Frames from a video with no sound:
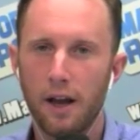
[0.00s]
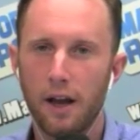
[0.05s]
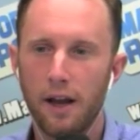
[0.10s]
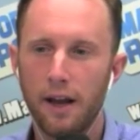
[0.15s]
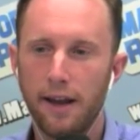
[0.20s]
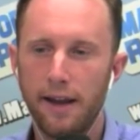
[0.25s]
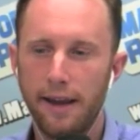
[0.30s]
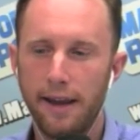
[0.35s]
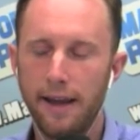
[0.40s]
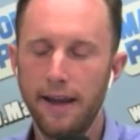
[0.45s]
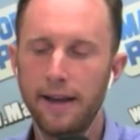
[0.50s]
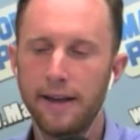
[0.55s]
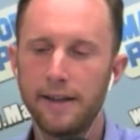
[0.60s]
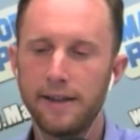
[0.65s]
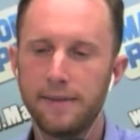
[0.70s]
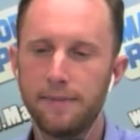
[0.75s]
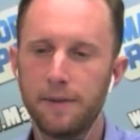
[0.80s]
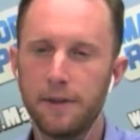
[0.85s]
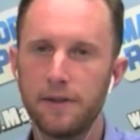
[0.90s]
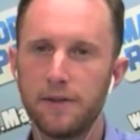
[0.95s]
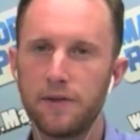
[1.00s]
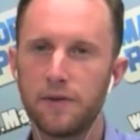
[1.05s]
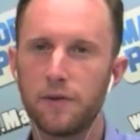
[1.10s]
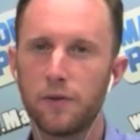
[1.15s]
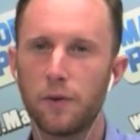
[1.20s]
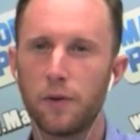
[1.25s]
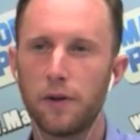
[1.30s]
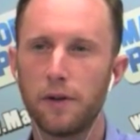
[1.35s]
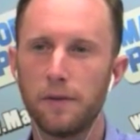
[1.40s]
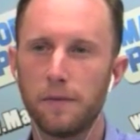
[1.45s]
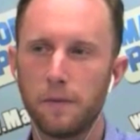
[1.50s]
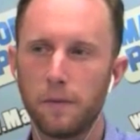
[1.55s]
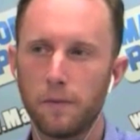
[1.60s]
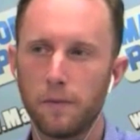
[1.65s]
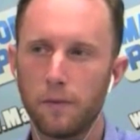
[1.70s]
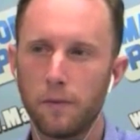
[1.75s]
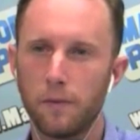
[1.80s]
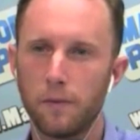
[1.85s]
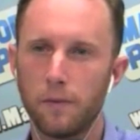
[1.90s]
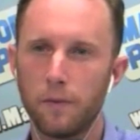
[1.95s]
he has been sort of
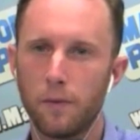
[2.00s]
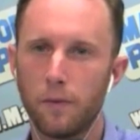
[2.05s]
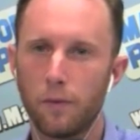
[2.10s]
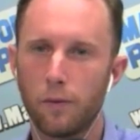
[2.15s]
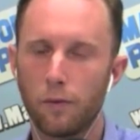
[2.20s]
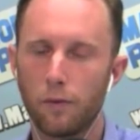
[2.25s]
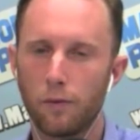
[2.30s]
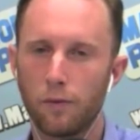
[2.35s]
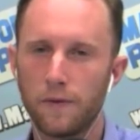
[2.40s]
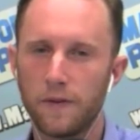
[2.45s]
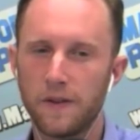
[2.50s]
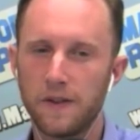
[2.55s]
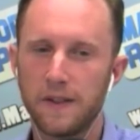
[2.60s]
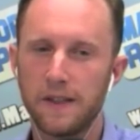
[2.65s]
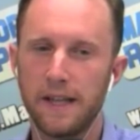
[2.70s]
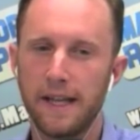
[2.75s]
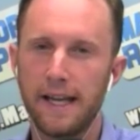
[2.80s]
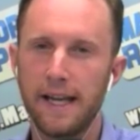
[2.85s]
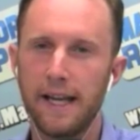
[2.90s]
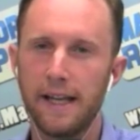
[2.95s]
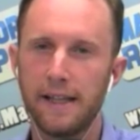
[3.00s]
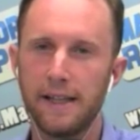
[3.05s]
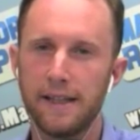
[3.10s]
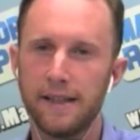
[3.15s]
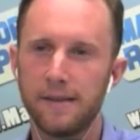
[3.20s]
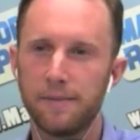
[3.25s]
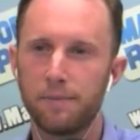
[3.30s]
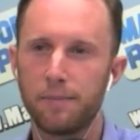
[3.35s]
slinging his